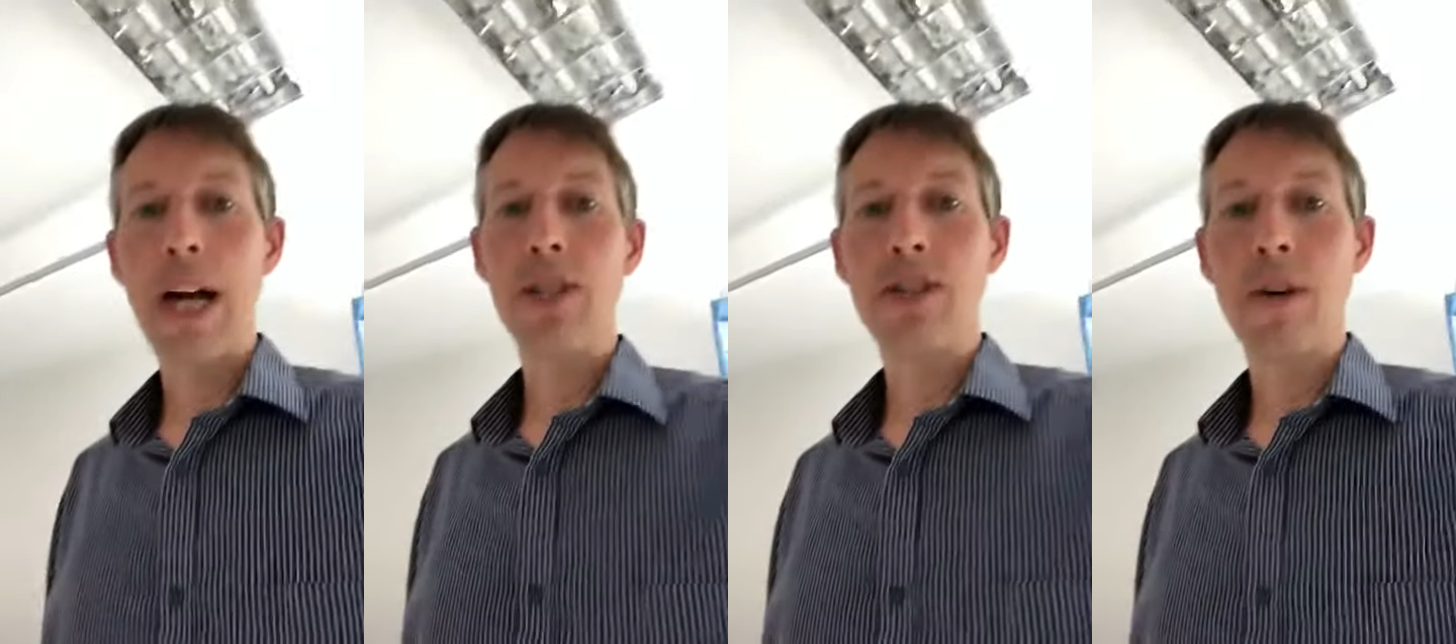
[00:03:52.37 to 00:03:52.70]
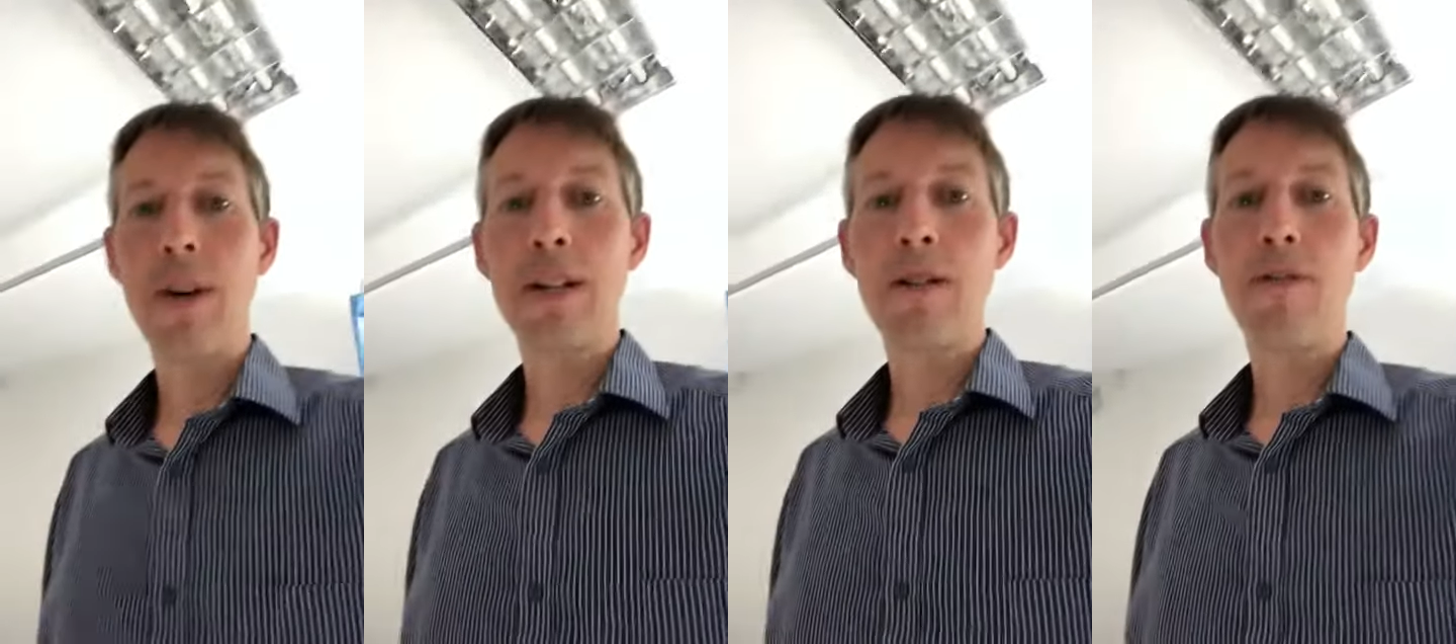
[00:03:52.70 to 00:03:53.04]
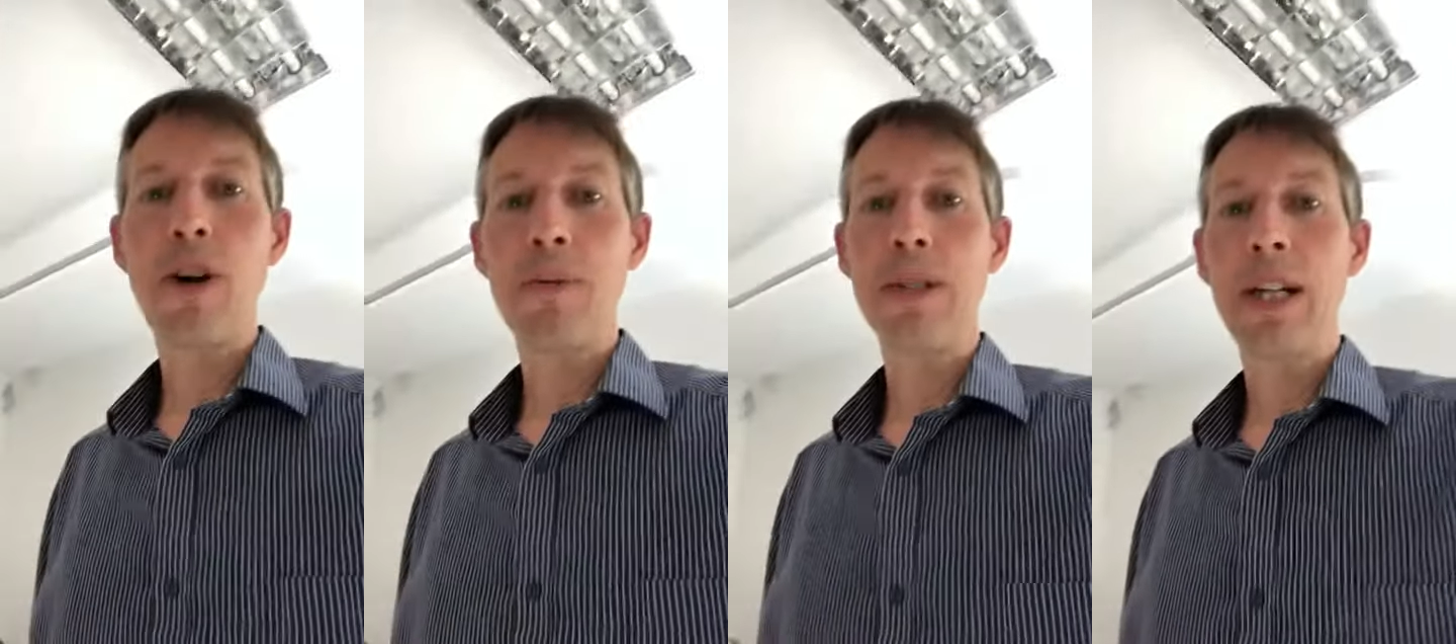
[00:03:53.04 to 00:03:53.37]
direct to the
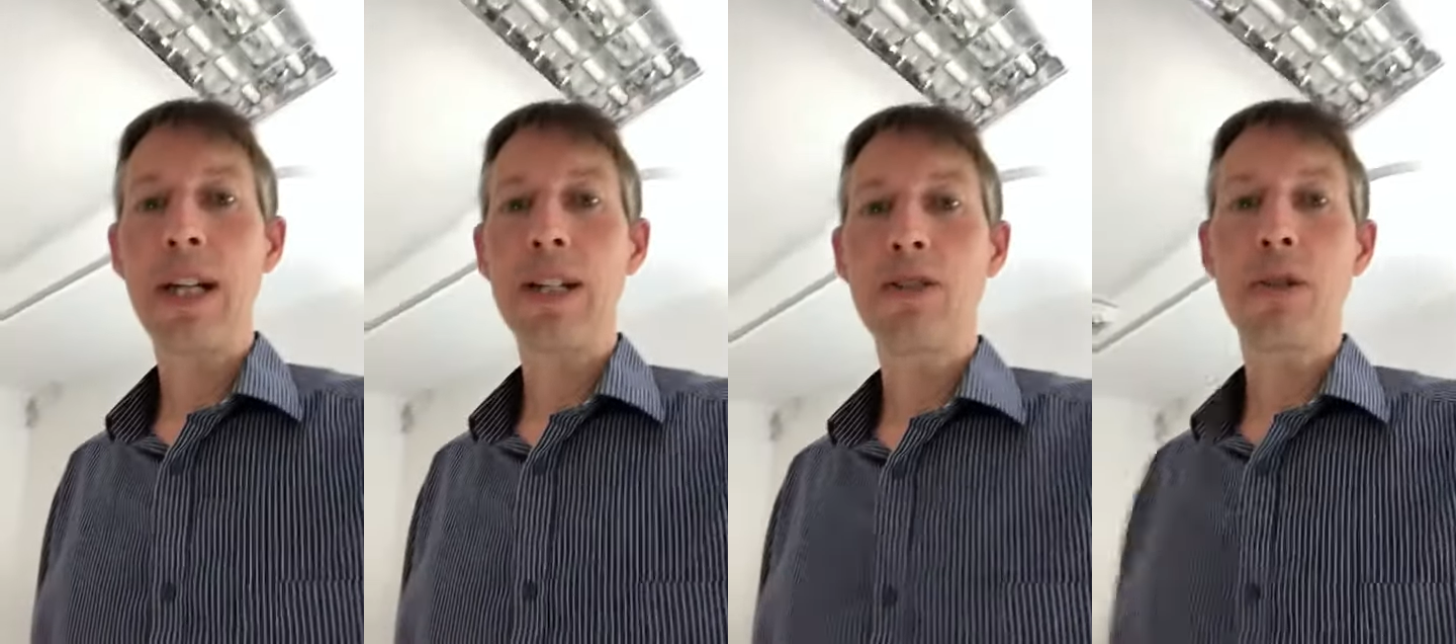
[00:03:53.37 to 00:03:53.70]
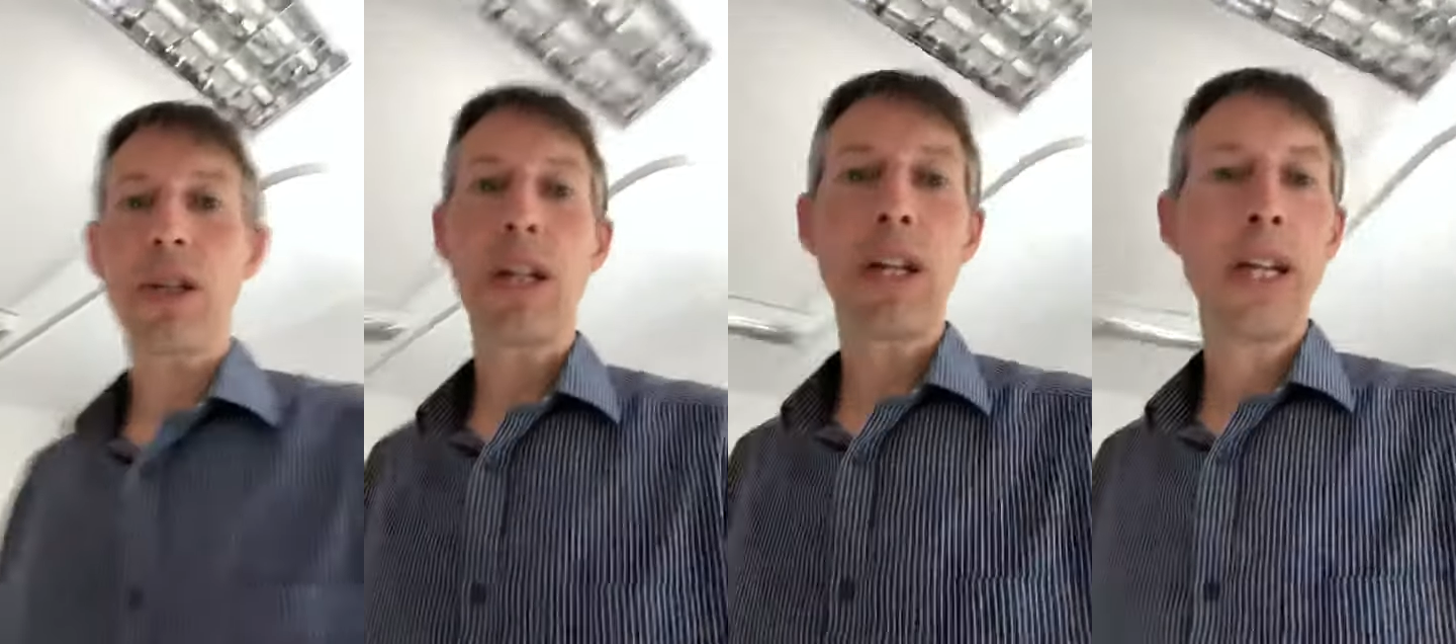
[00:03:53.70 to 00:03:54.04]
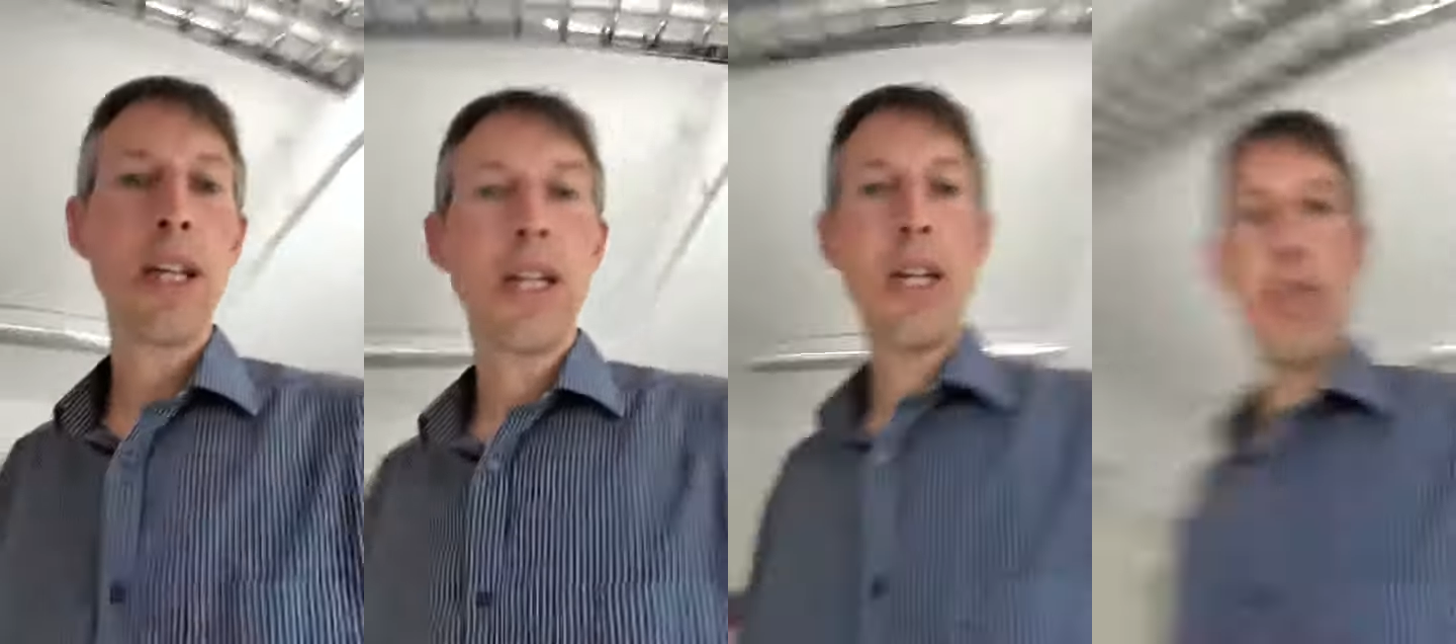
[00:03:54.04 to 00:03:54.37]
pharmacy electronically.